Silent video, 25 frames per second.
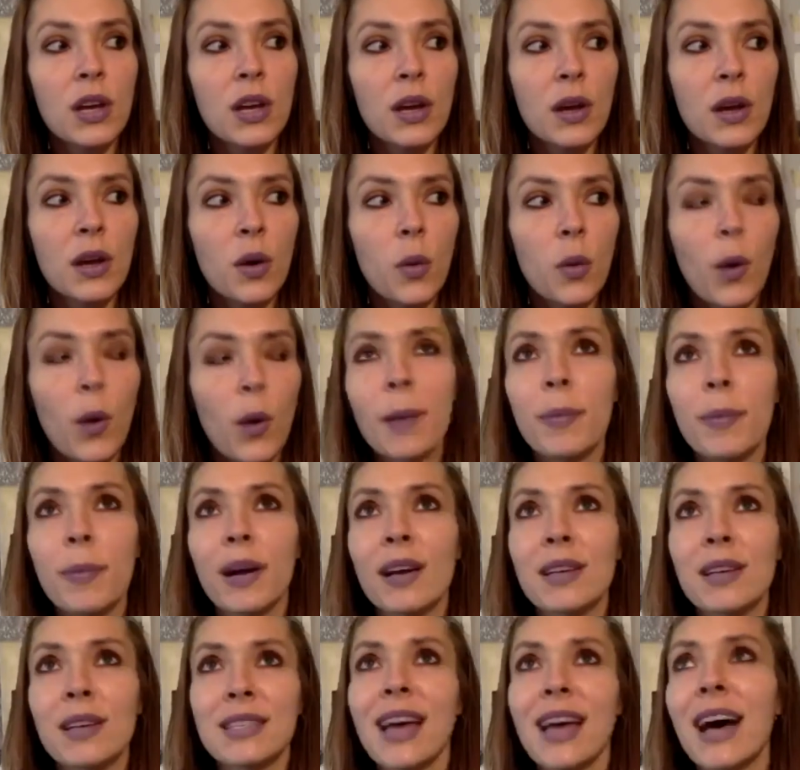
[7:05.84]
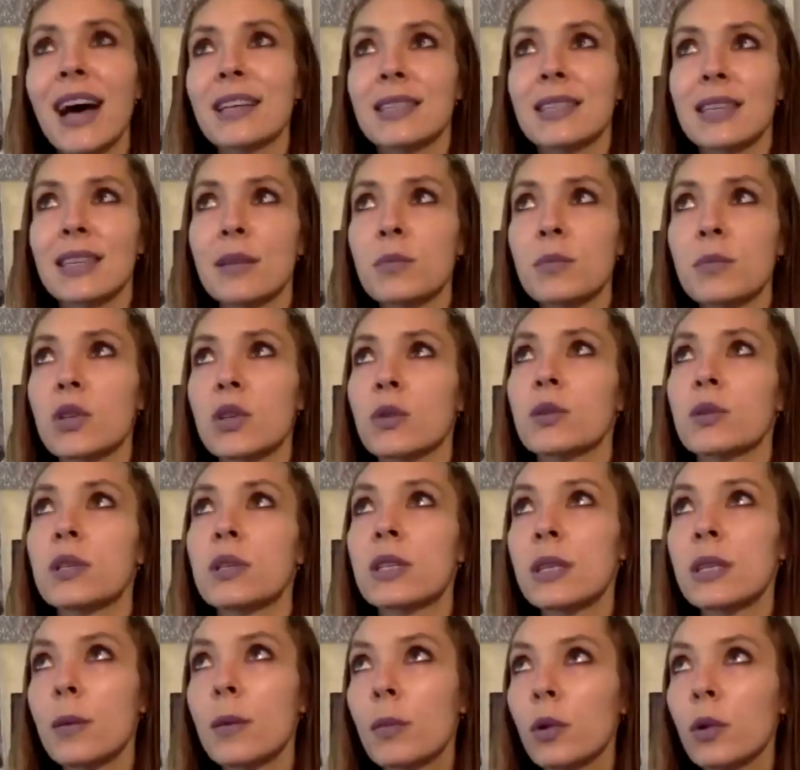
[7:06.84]
why, because that seems so
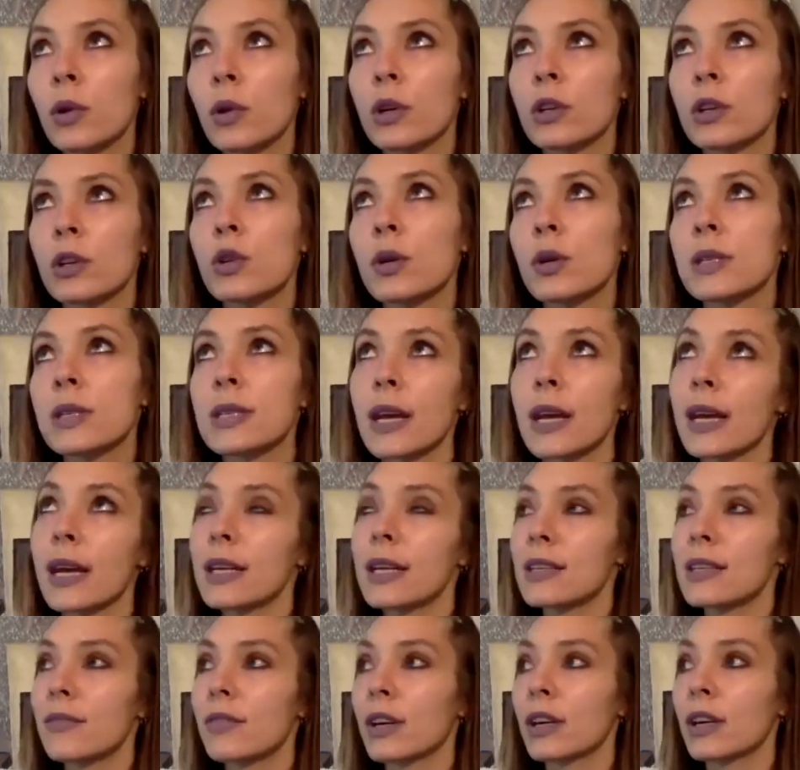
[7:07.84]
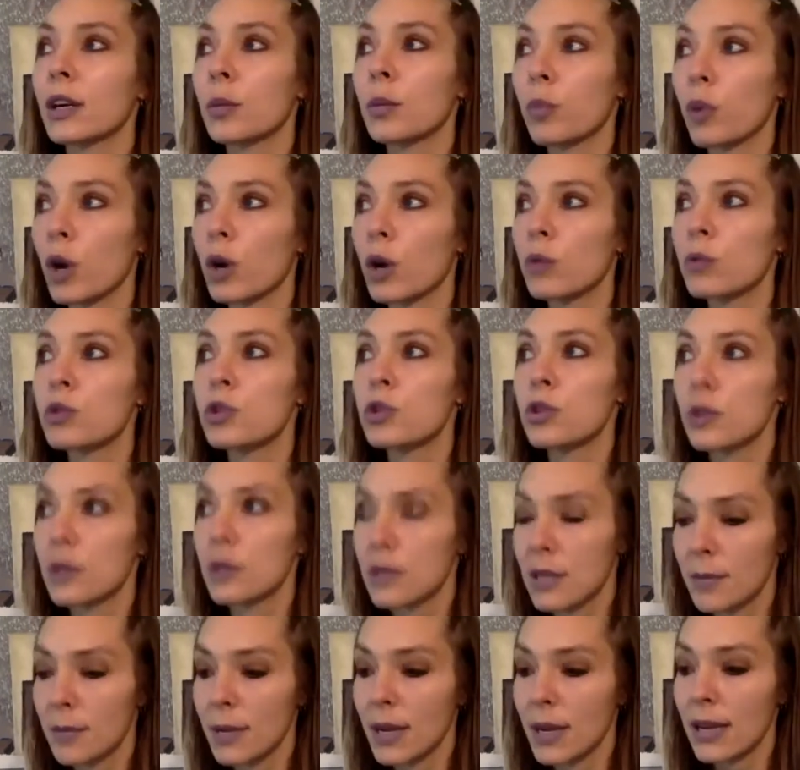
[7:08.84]
similar to a scientific approach
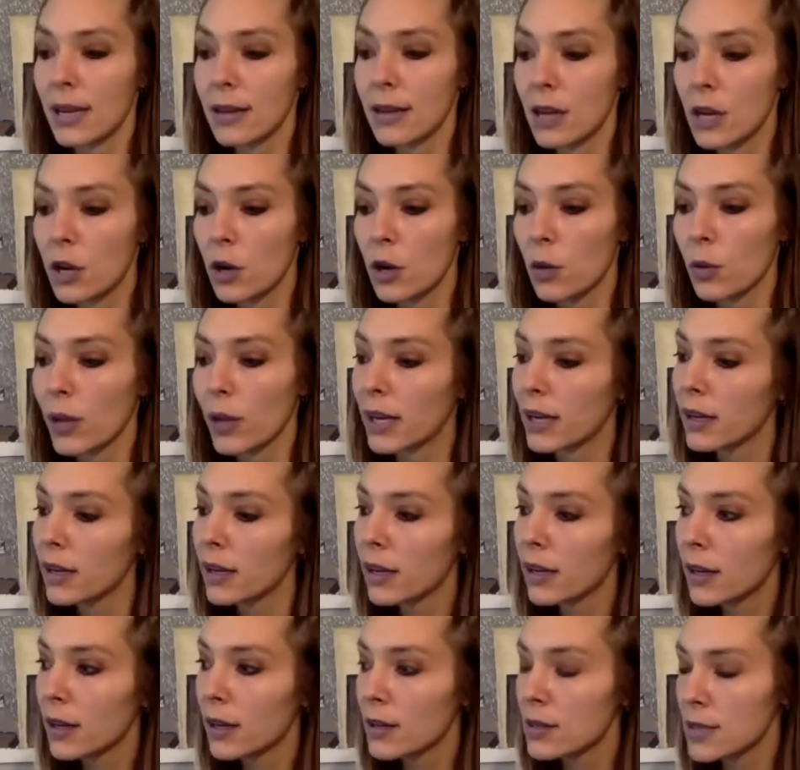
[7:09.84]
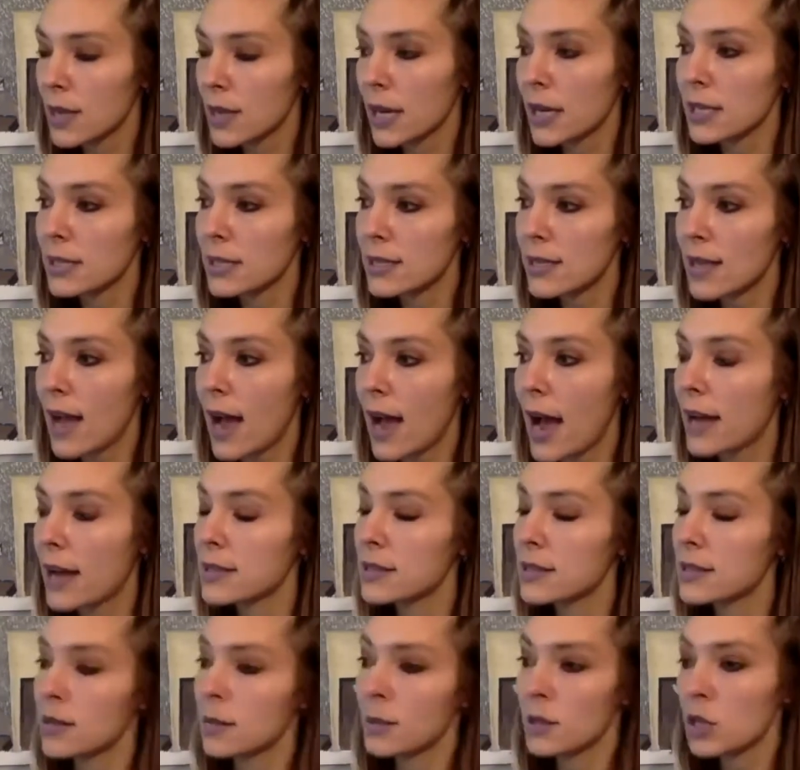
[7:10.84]
to me. Science
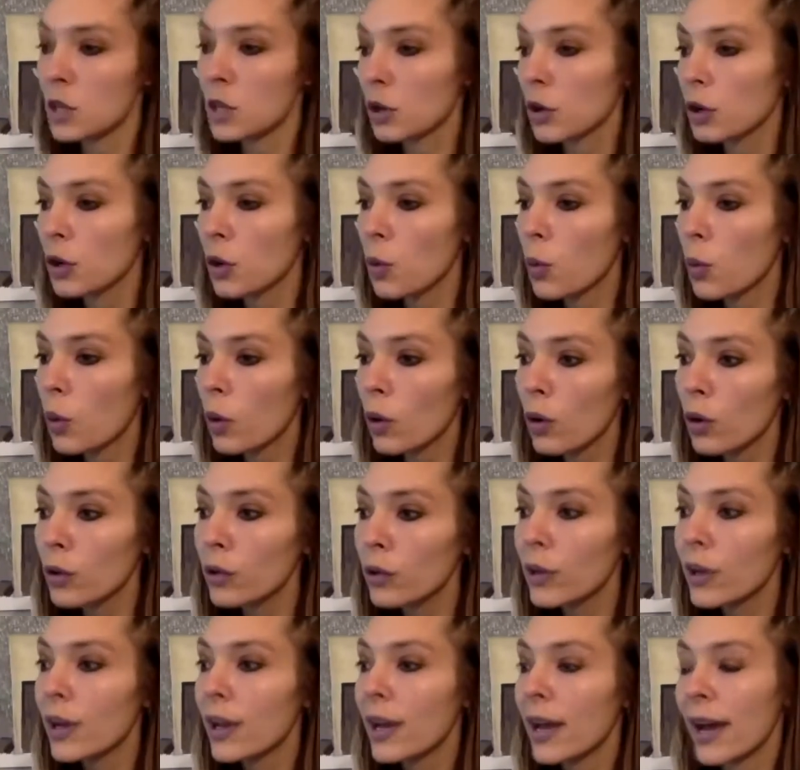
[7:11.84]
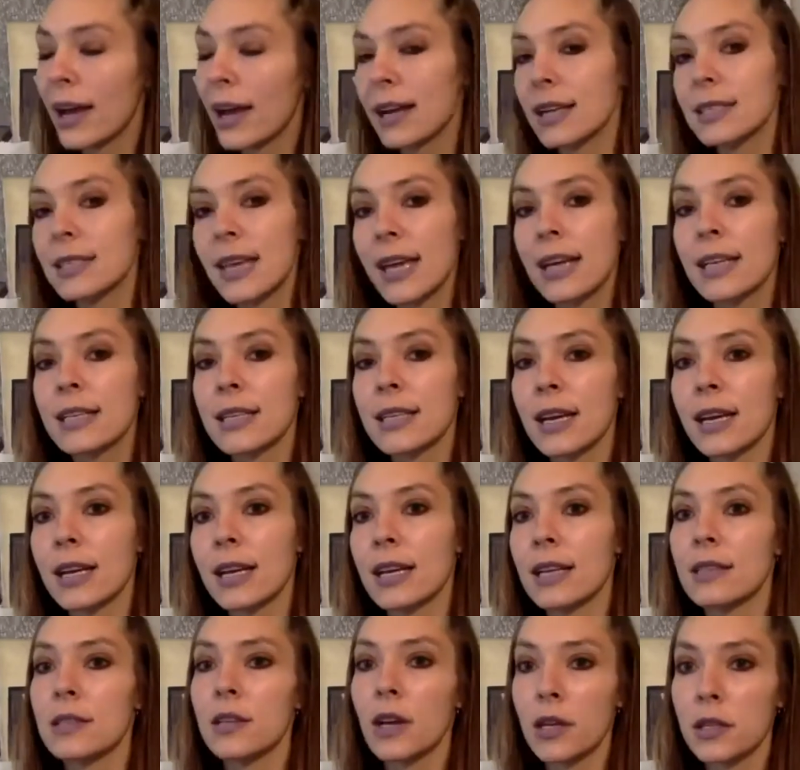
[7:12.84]
has the material world and it takes it and
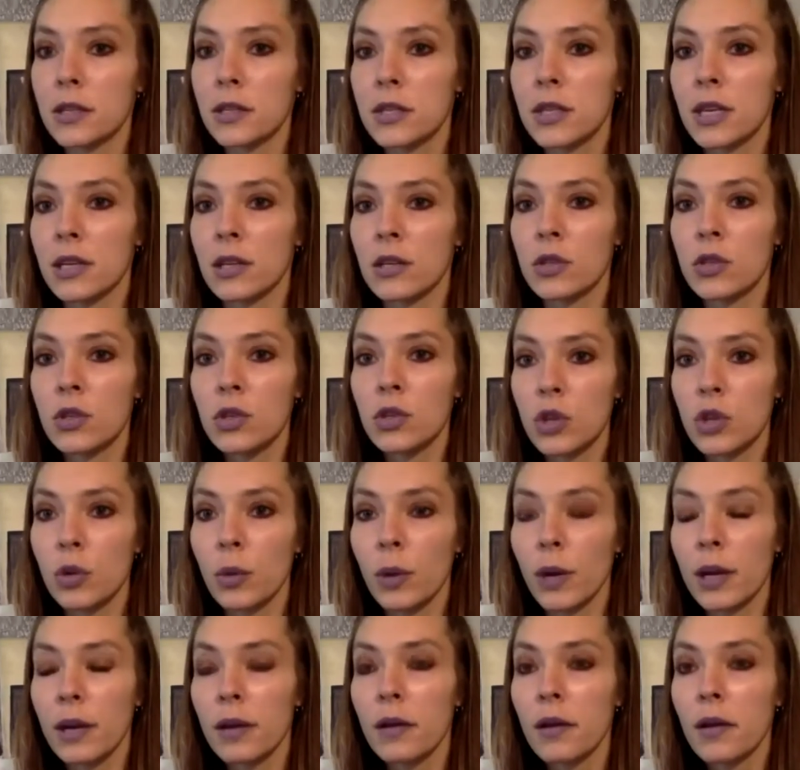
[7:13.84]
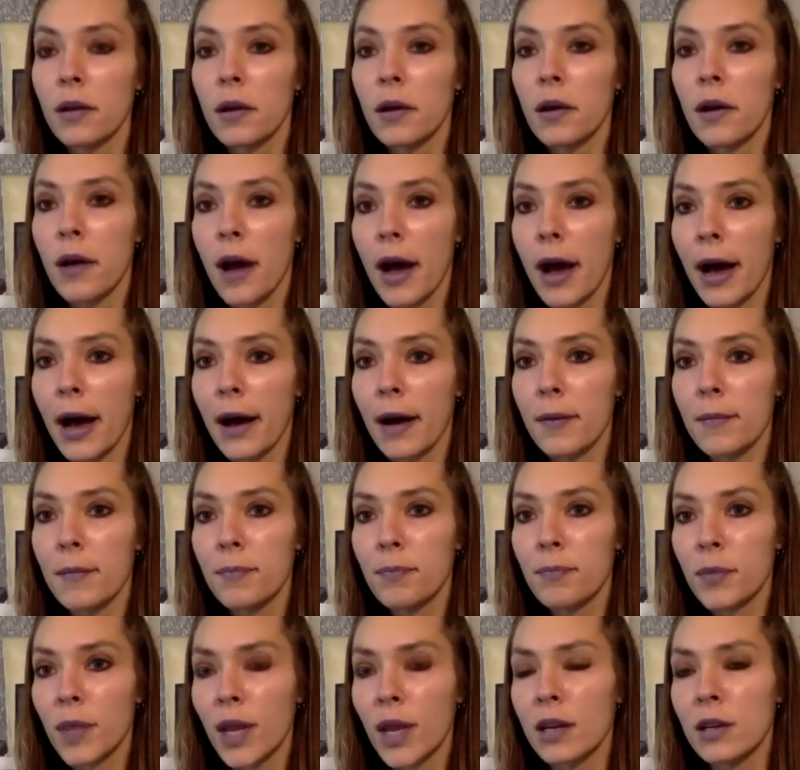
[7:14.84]
it does things to it.
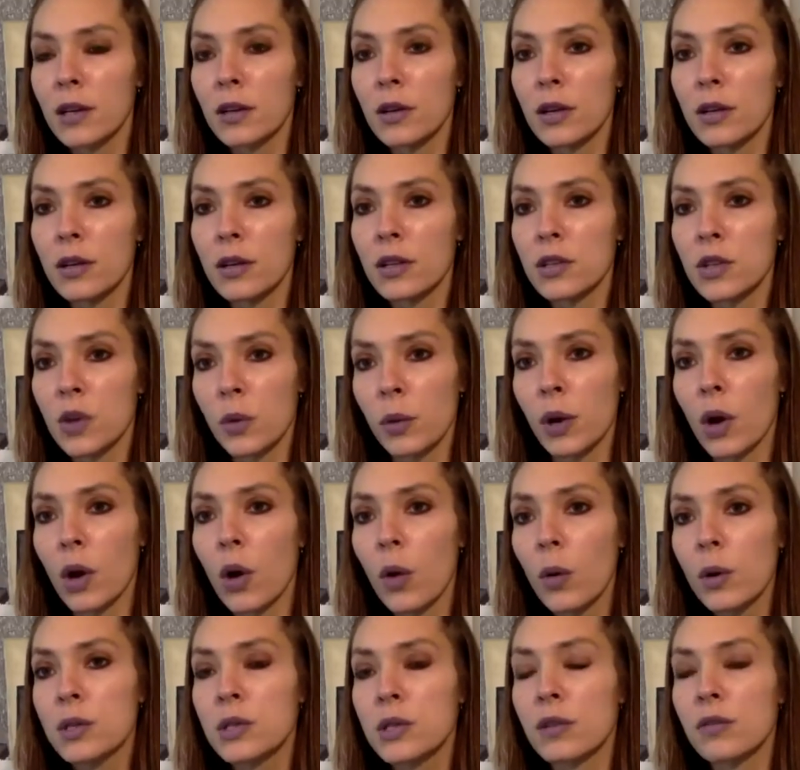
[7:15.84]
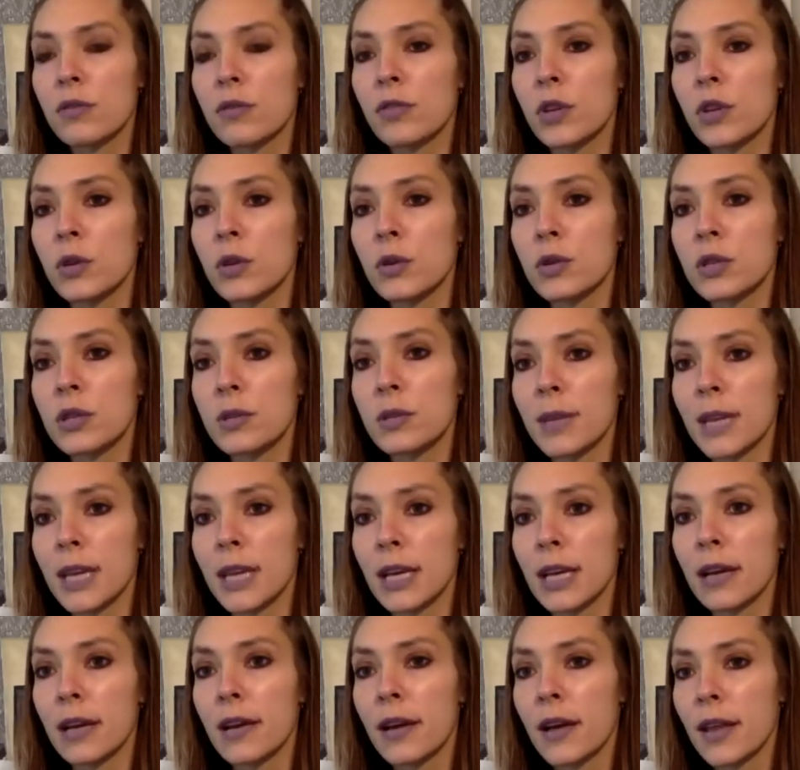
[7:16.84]
And so it always confused
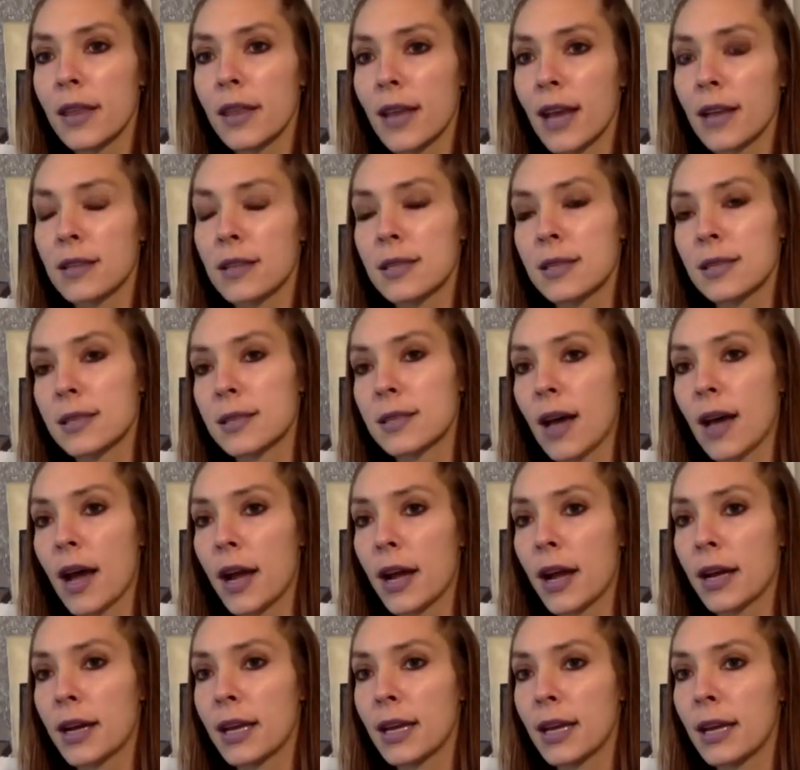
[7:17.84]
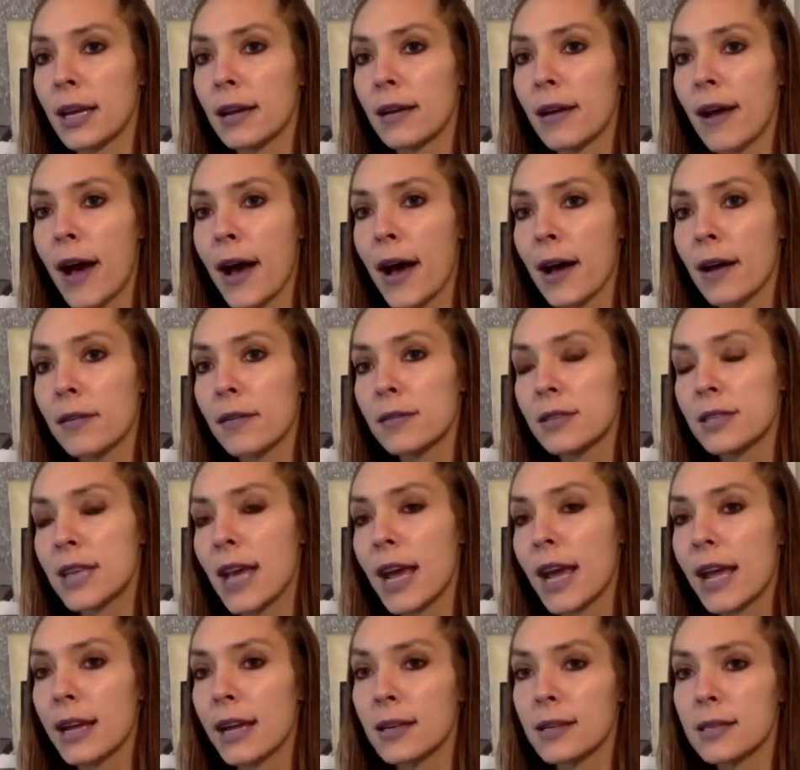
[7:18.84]
me that society
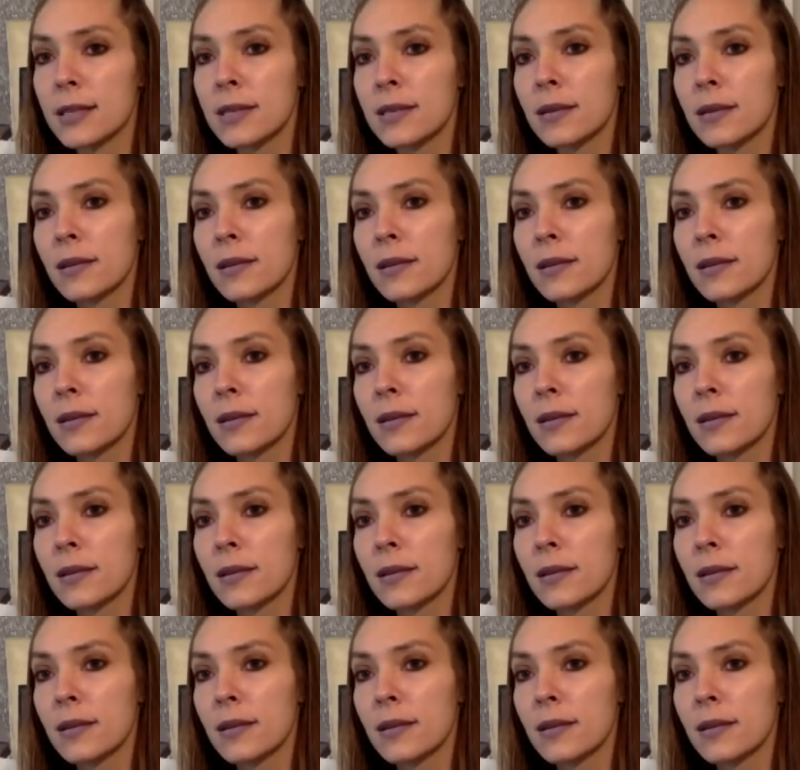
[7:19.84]
takes